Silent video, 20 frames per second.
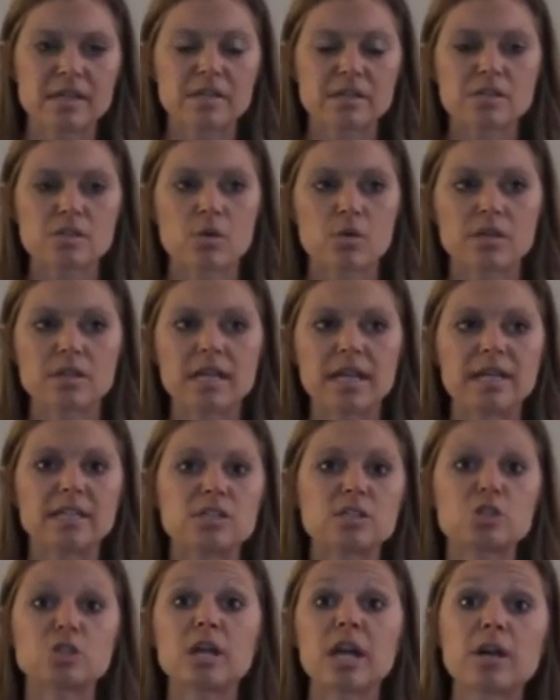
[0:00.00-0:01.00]
So it,
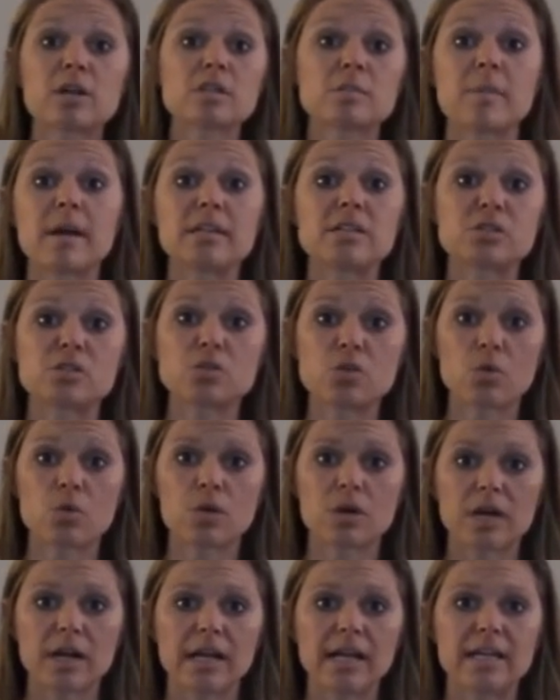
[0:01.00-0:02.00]
it shares my
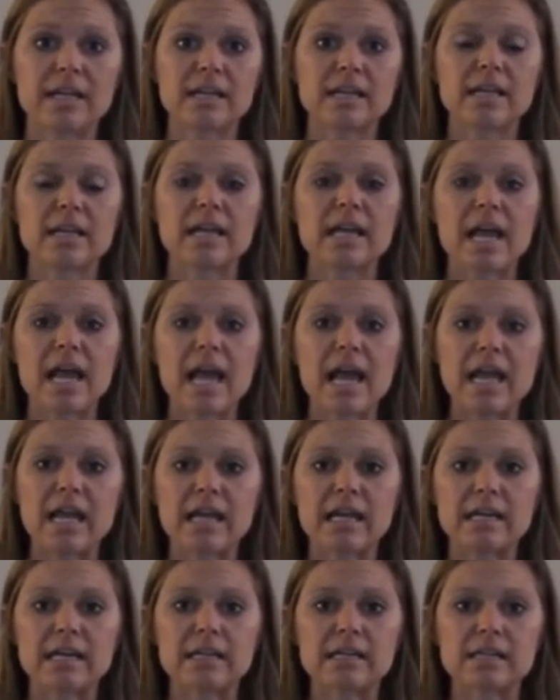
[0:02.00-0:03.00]
story.
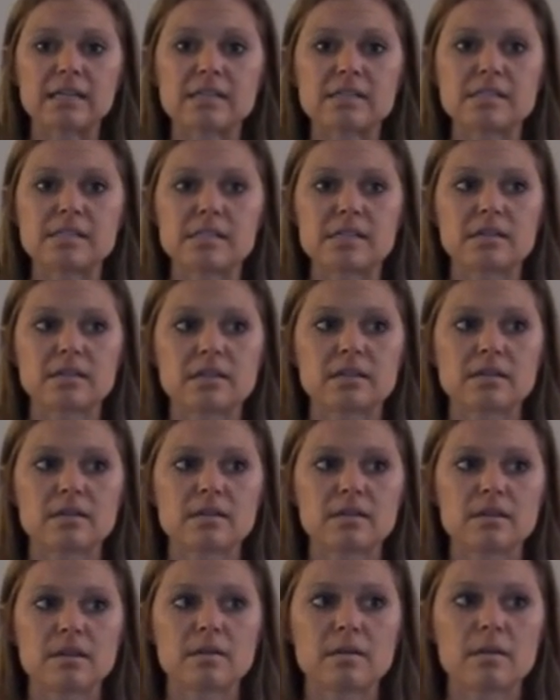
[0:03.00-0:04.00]
And
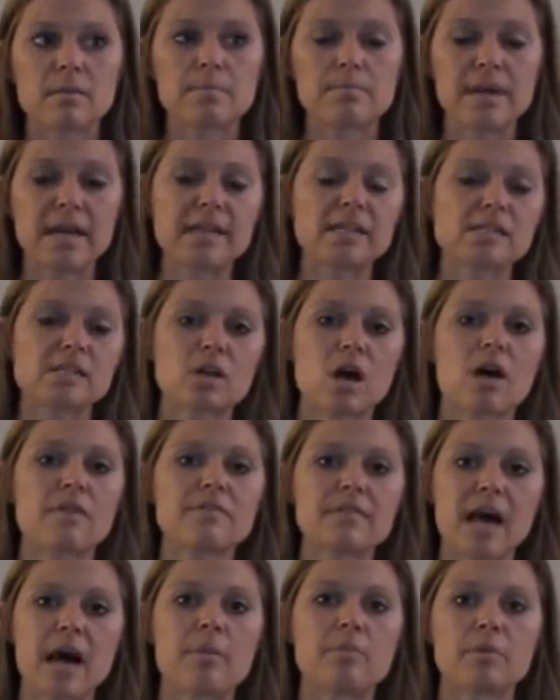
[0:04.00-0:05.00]
based off
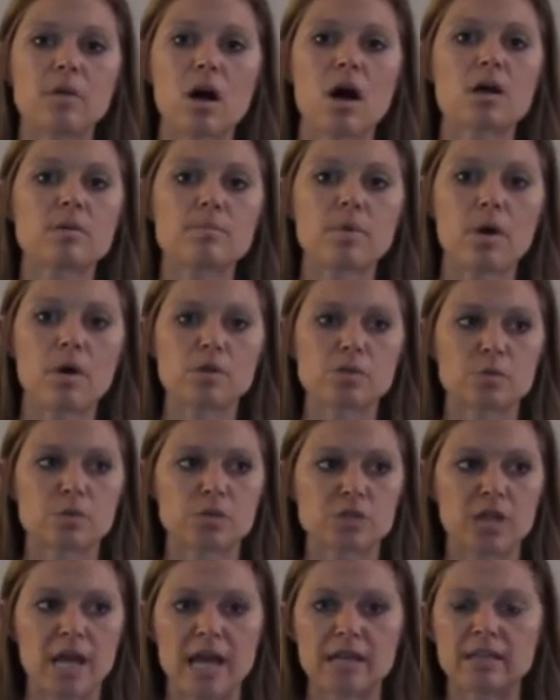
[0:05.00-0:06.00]
that blog post,
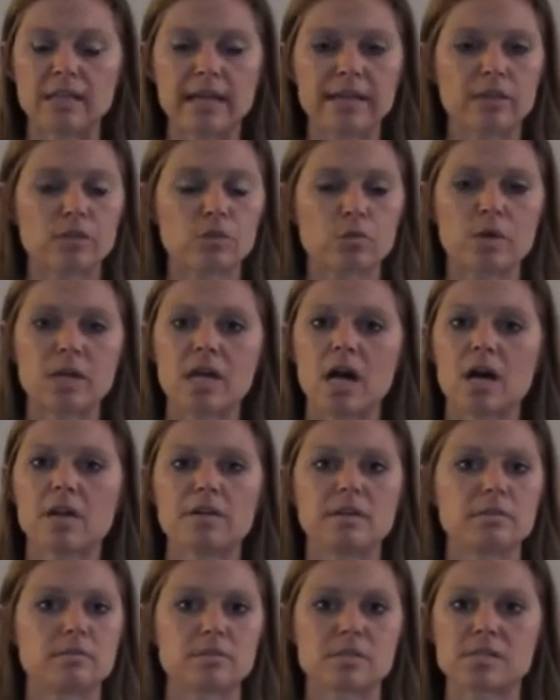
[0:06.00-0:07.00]
which had like
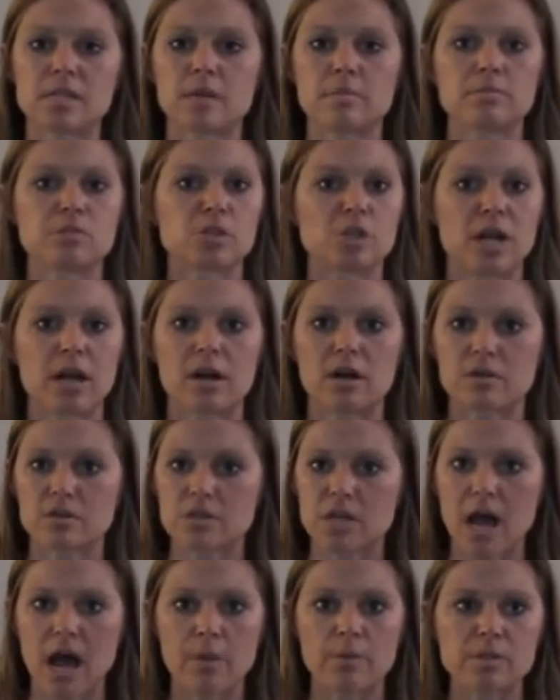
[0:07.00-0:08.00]
300 and something
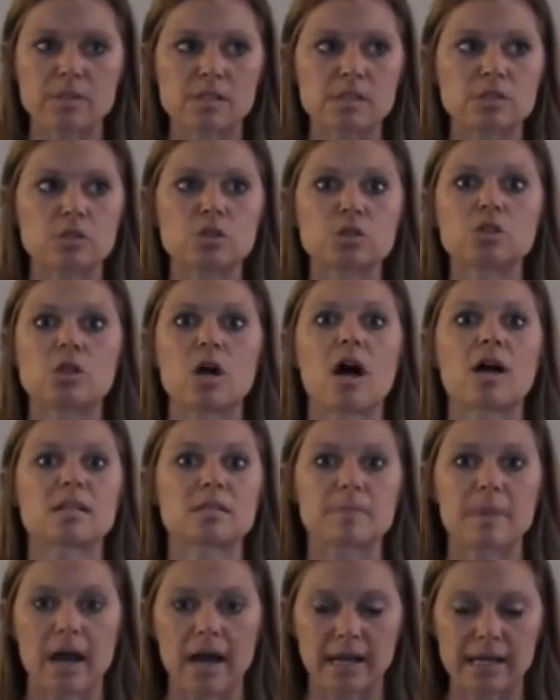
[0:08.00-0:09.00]
shares, I was
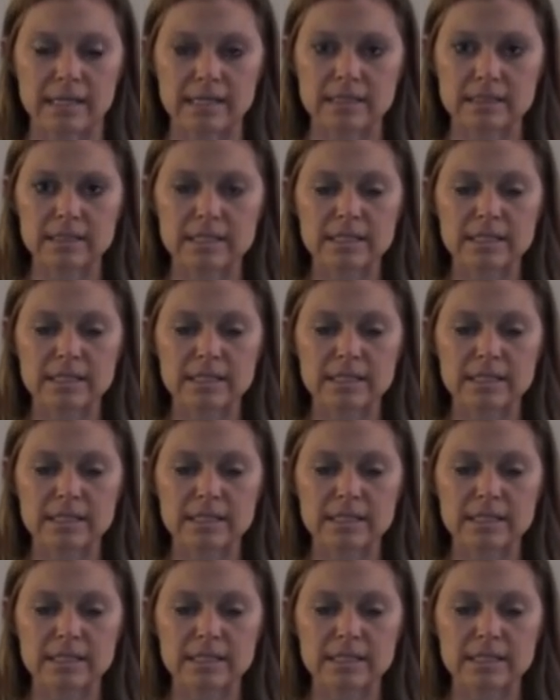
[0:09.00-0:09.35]
shocked by it.